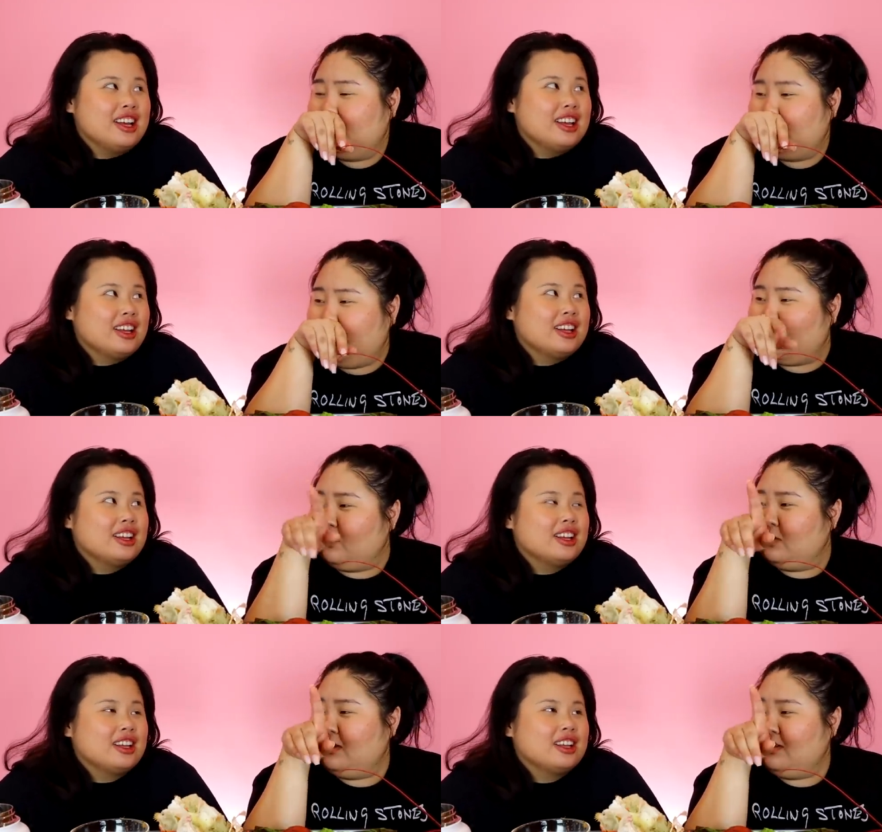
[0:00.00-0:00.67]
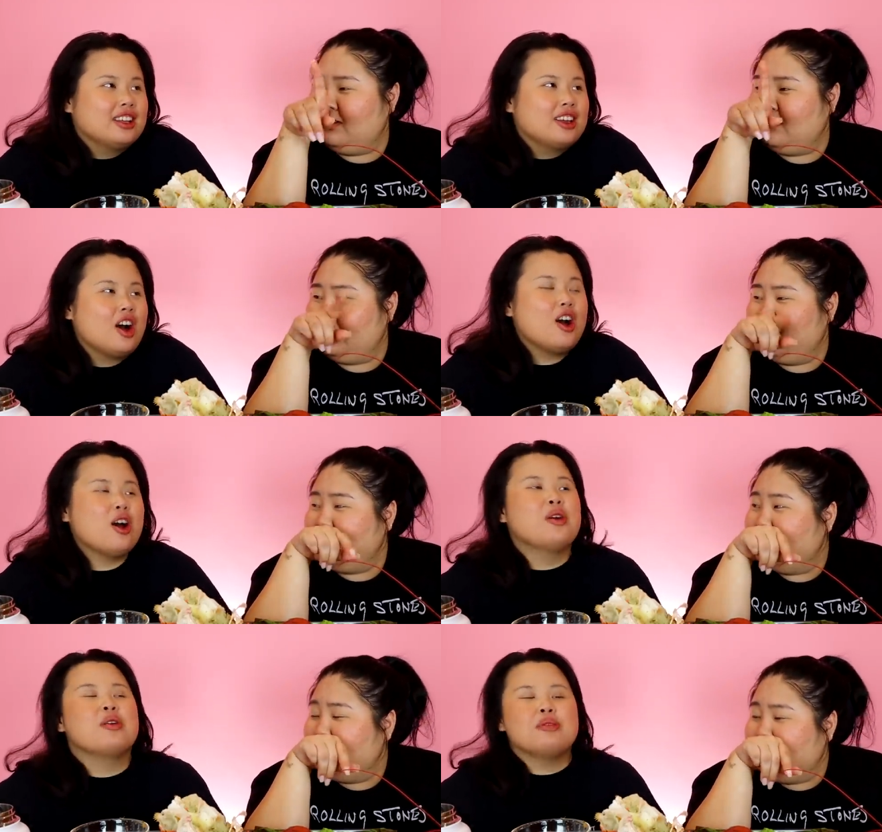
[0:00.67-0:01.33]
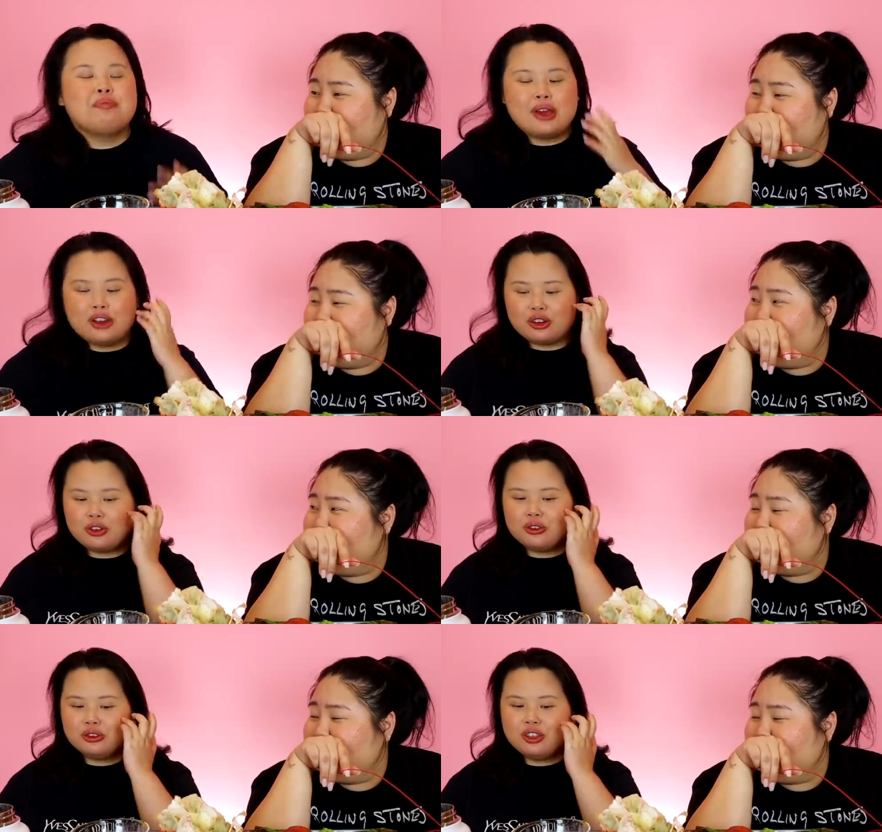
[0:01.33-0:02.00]
Speaker 1: Pero uno? Oh, pero
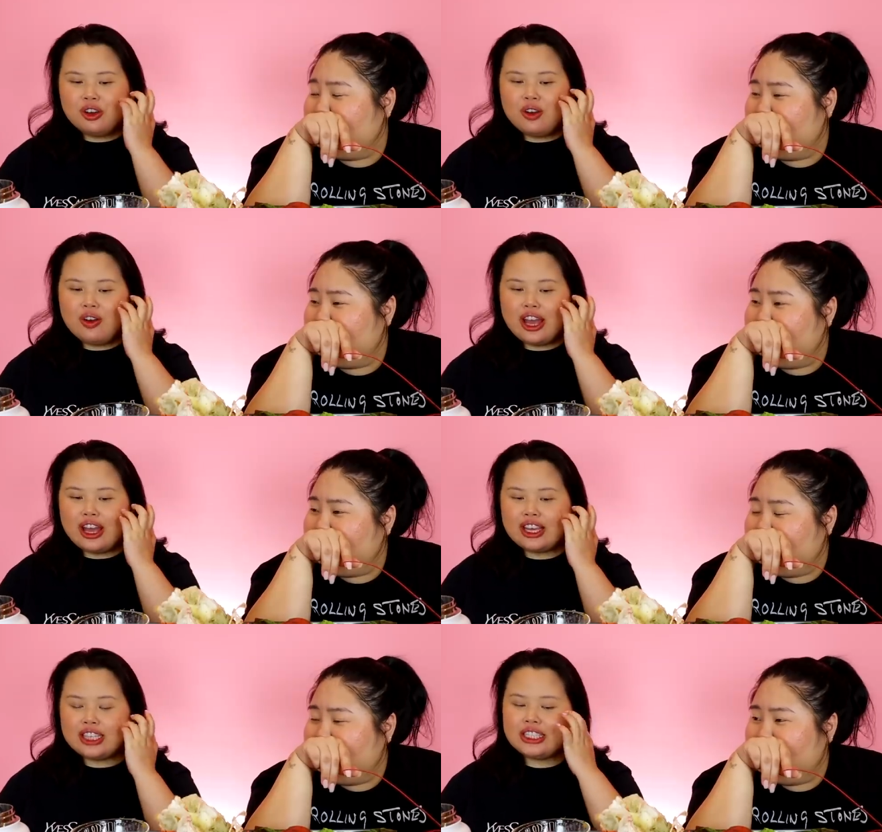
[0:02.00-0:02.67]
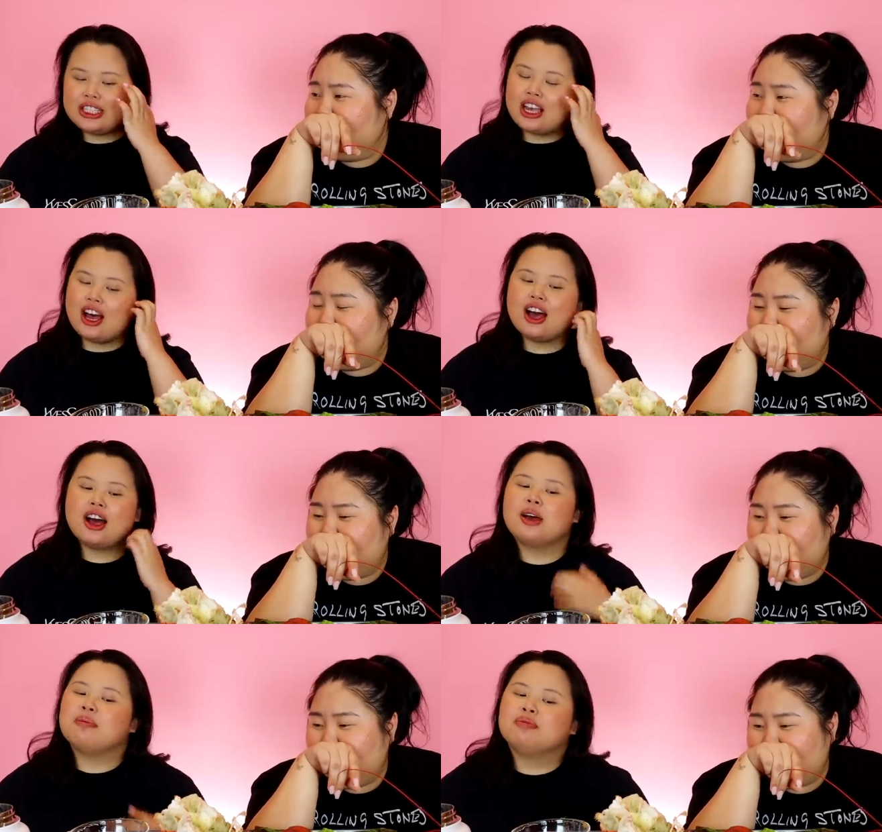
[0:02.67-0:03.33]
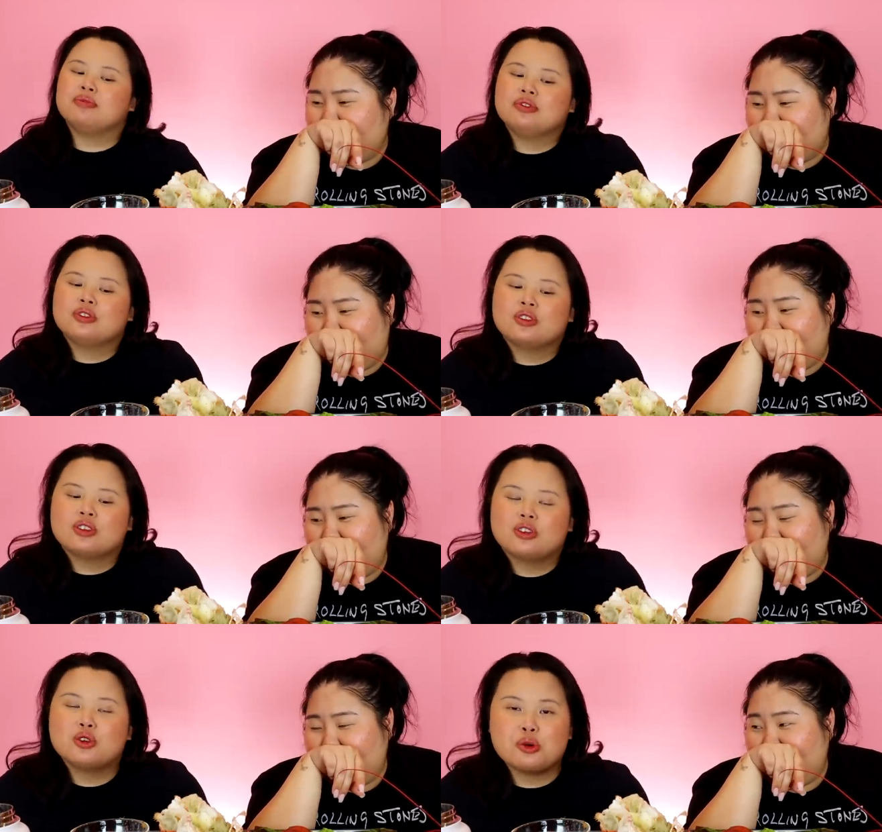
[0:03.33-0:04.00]
uno es
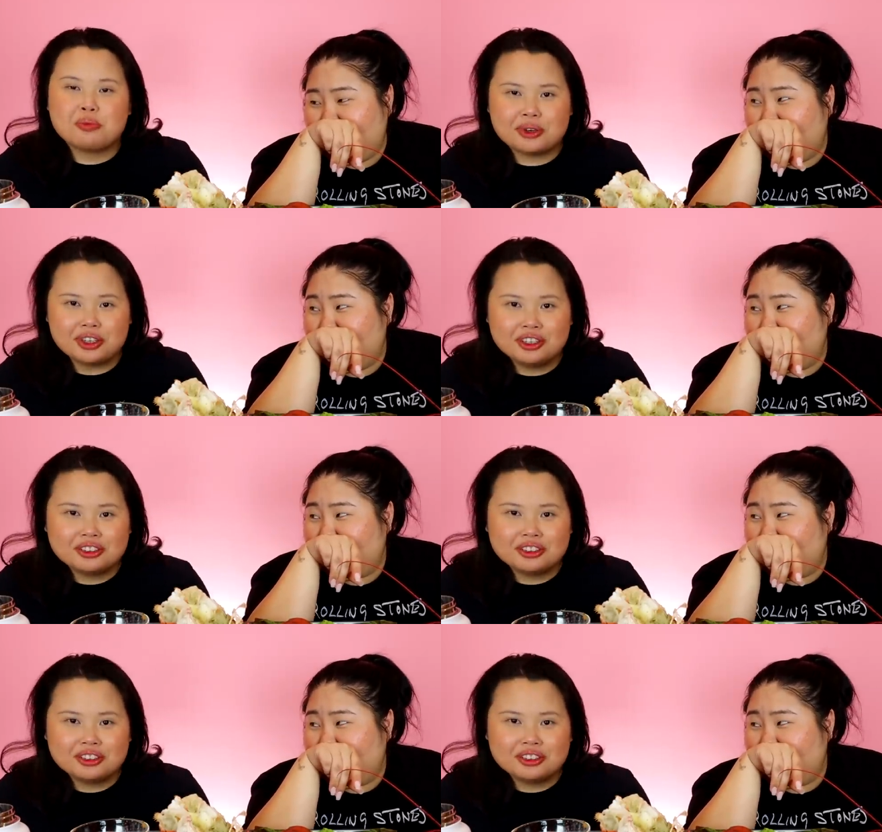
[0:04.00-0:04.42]
Cooper.